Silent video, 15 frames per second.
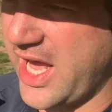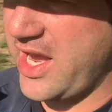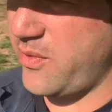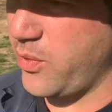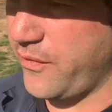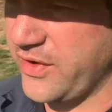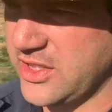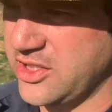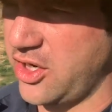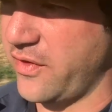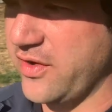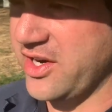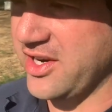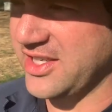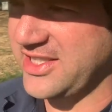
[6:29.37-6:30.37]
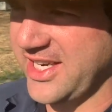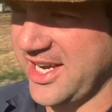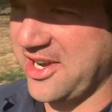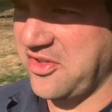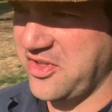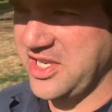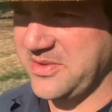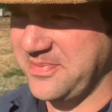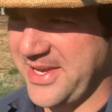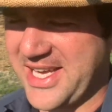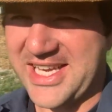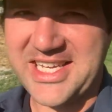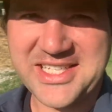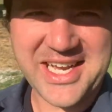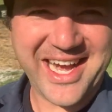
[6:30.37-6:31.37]
and we're fixing to go over here and check on these
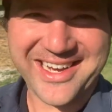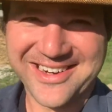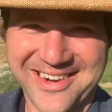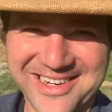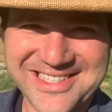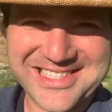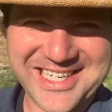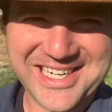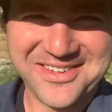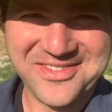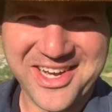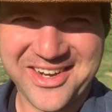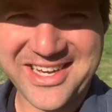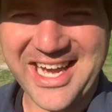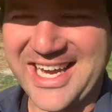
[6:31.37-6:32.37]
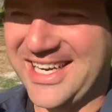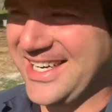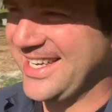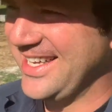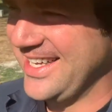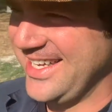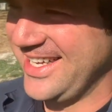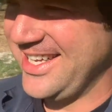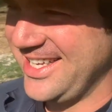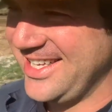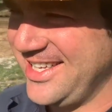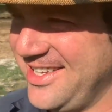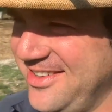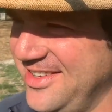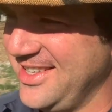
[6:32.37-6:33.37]
bees. I can already see them, y'all can't.
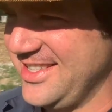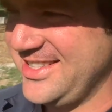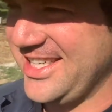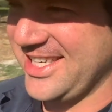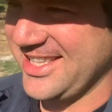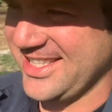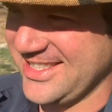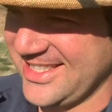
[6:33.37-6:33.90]
Check this